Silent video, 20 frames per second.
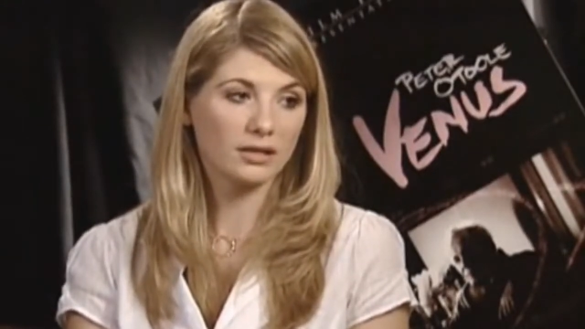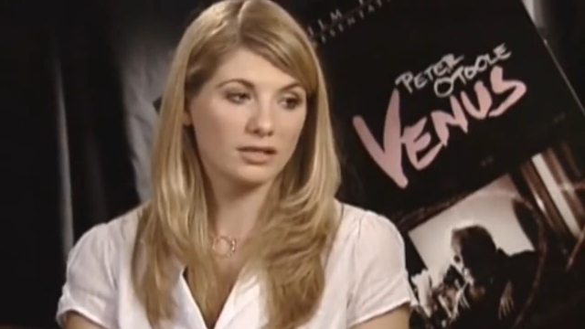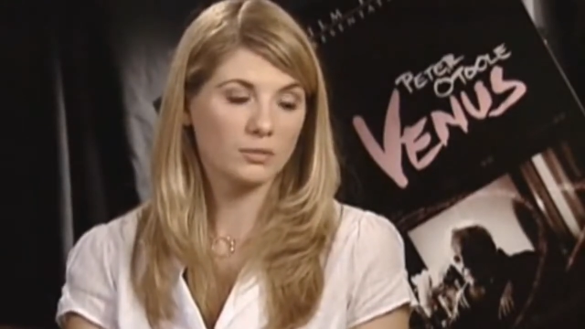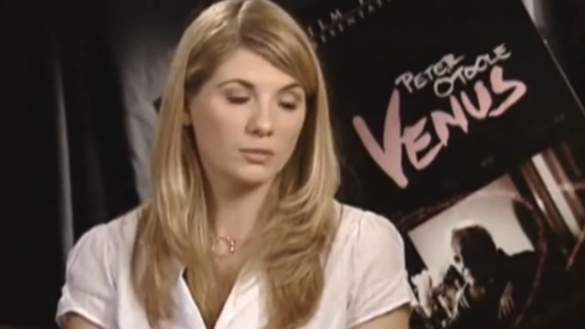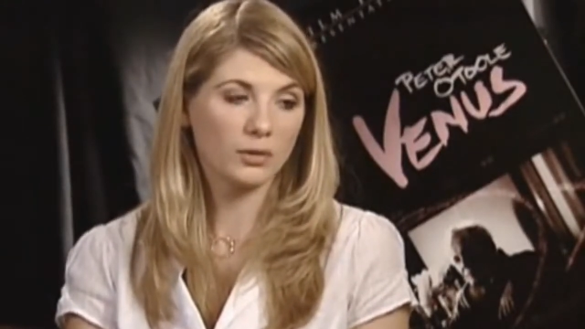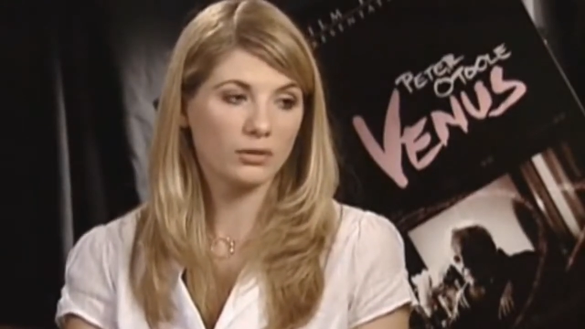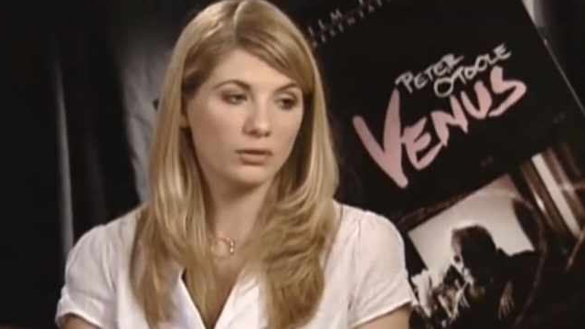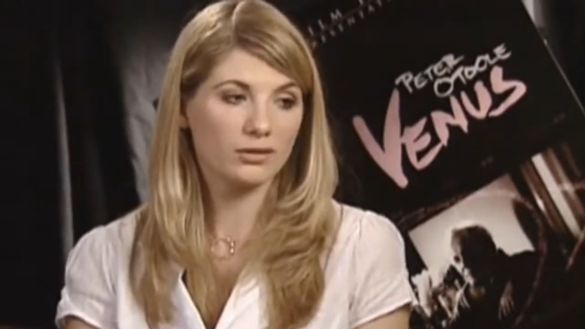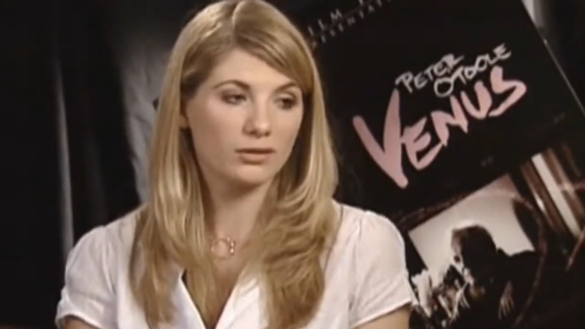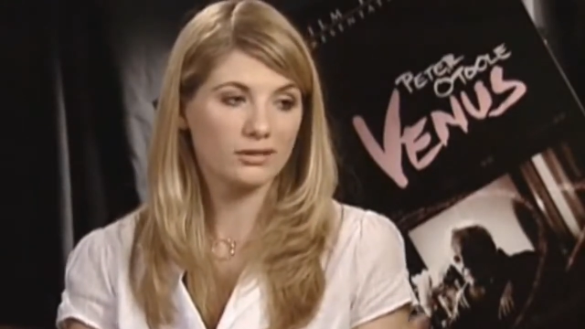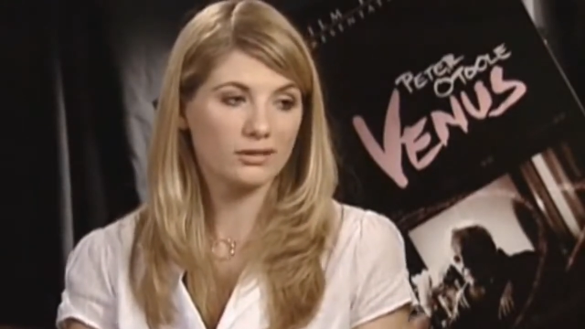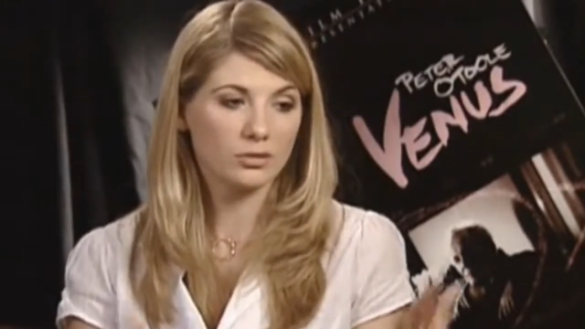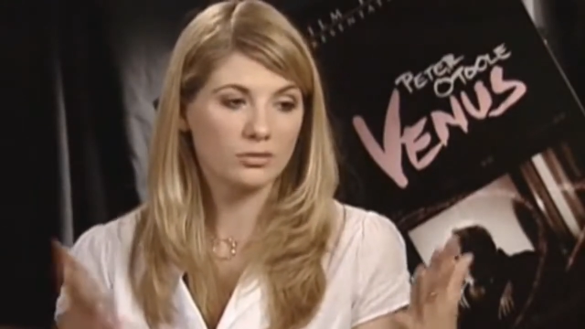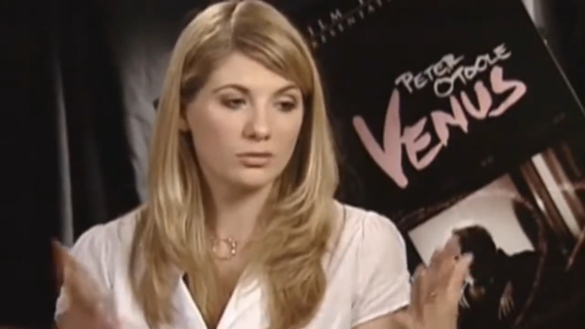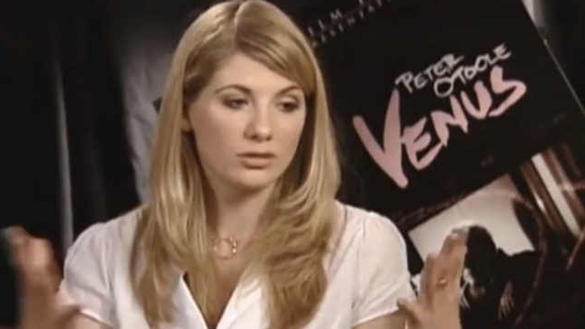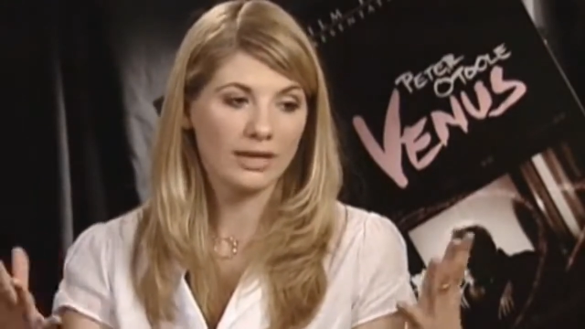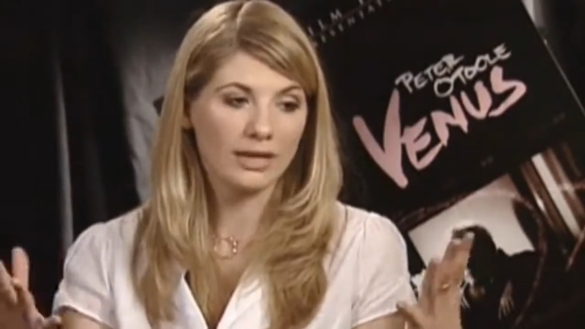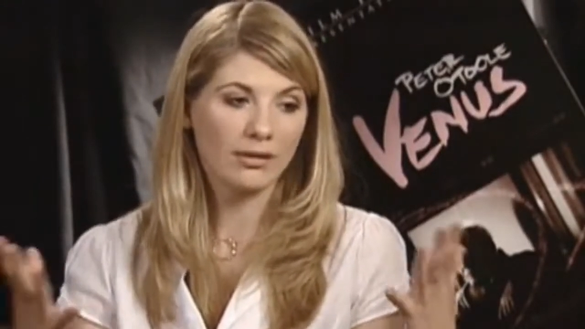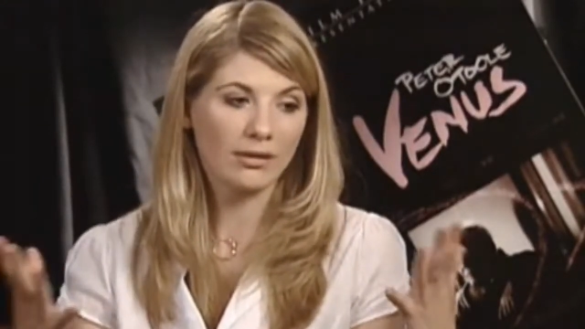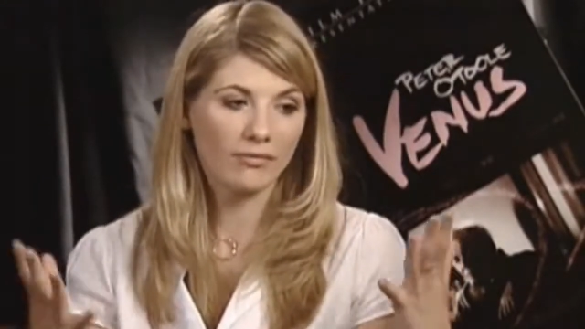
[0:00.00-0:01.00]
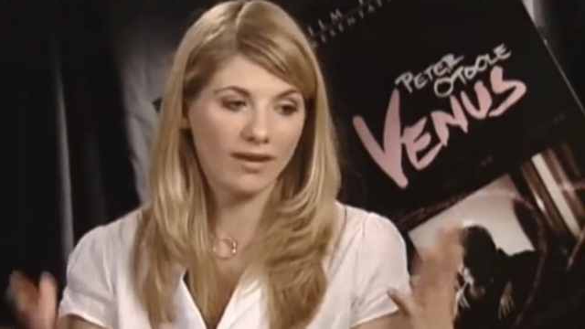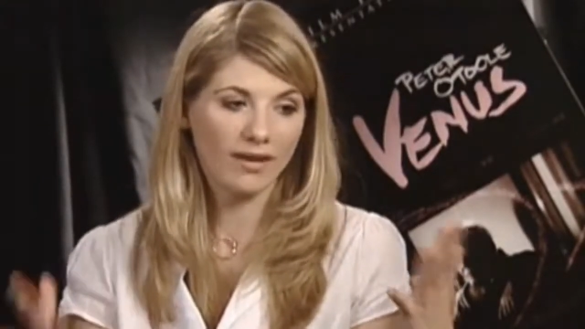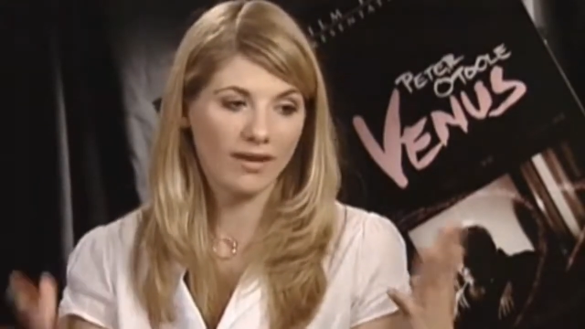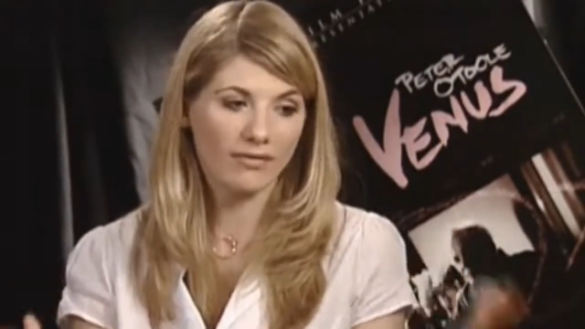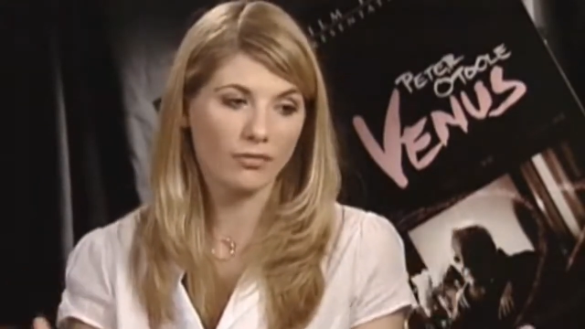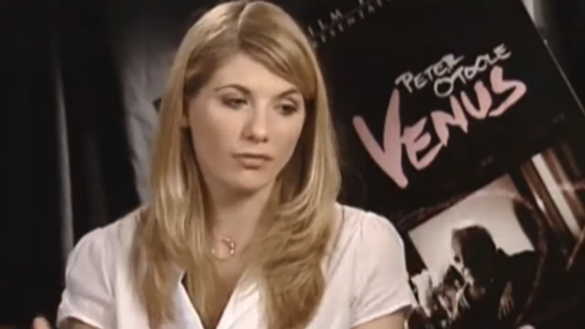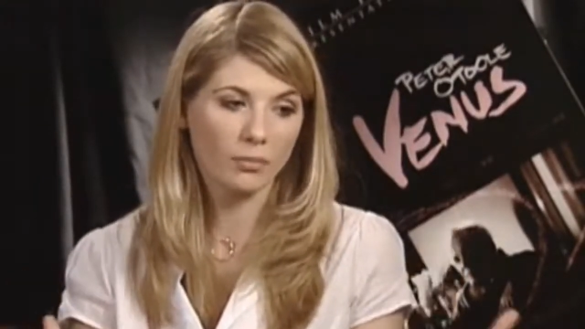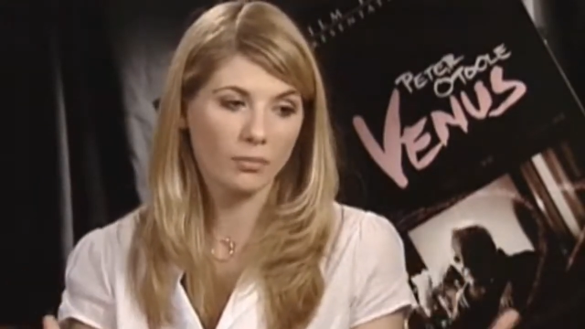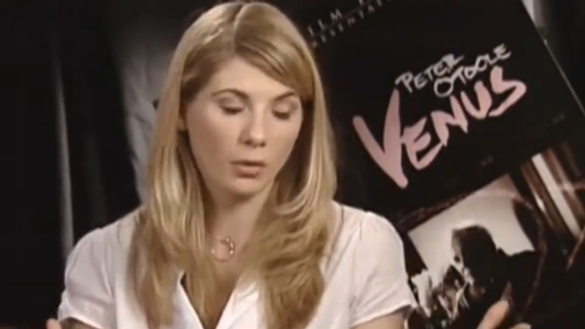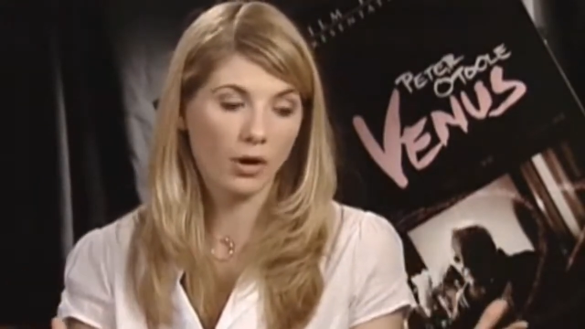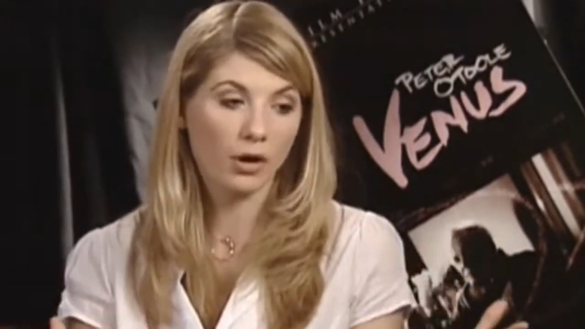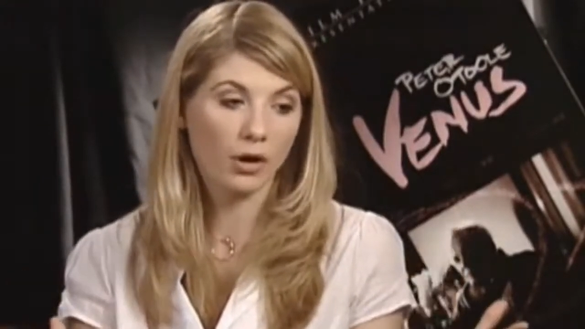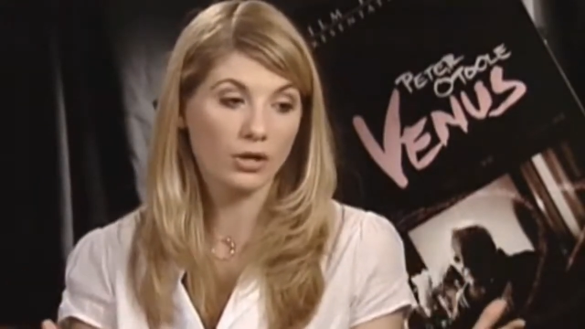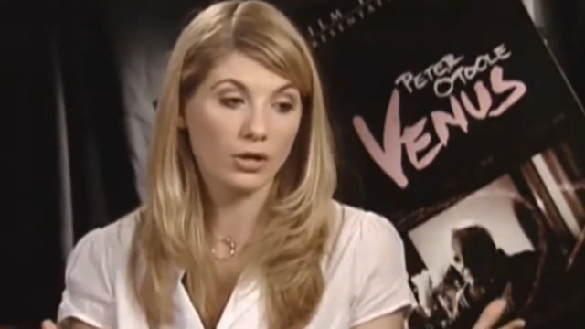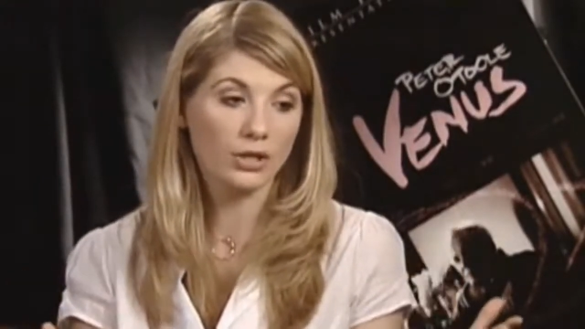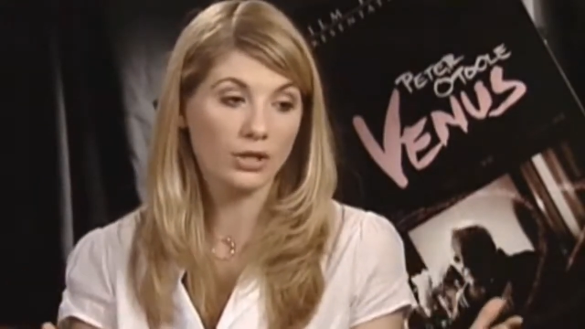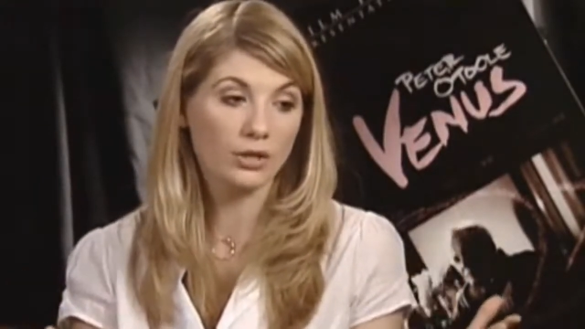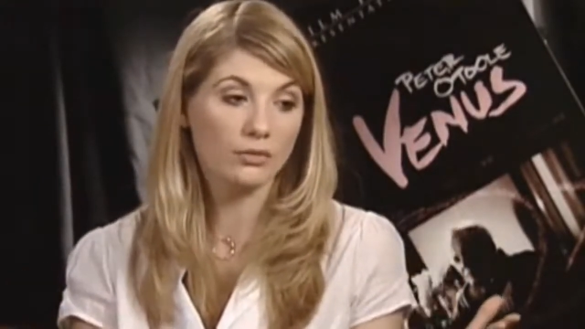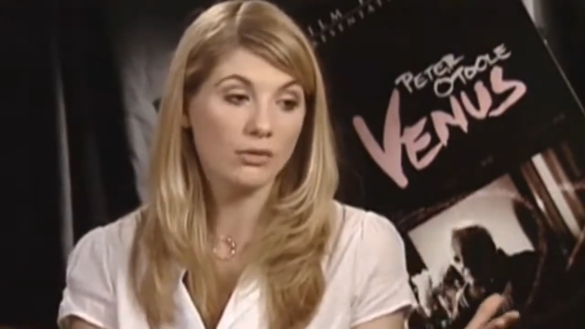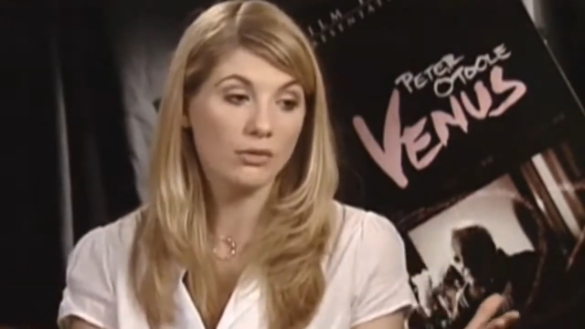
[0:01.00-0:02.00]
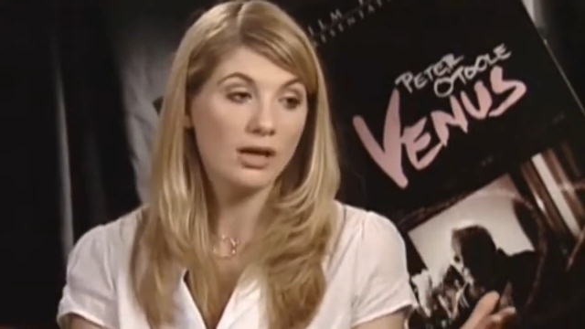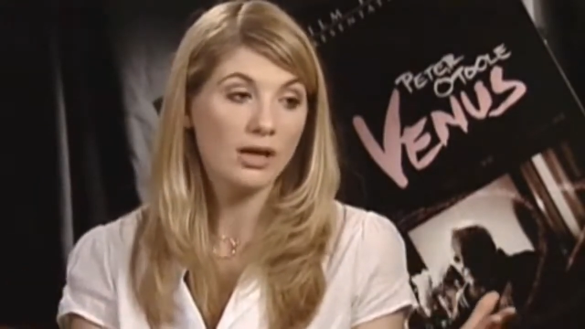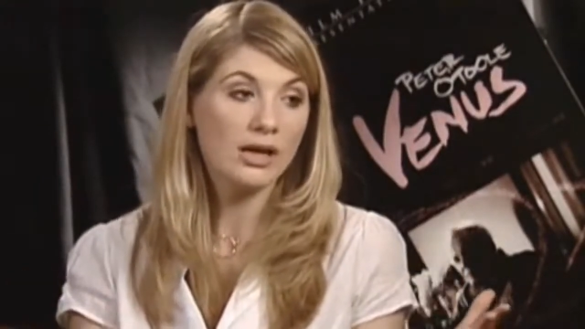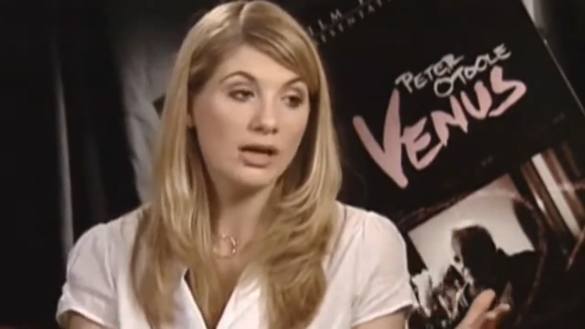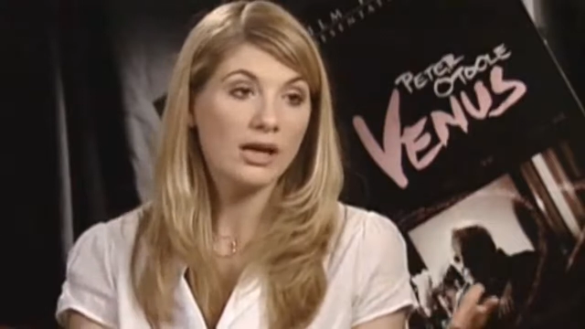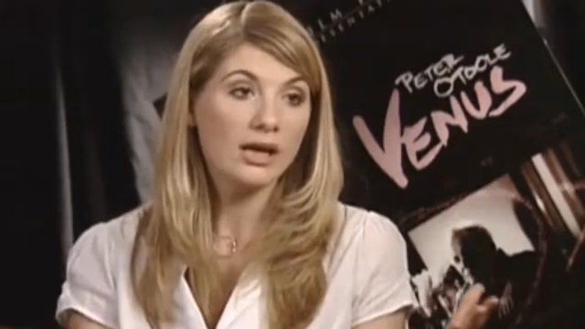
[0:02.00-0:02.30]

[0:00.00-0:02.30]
experience oozing out of every part and who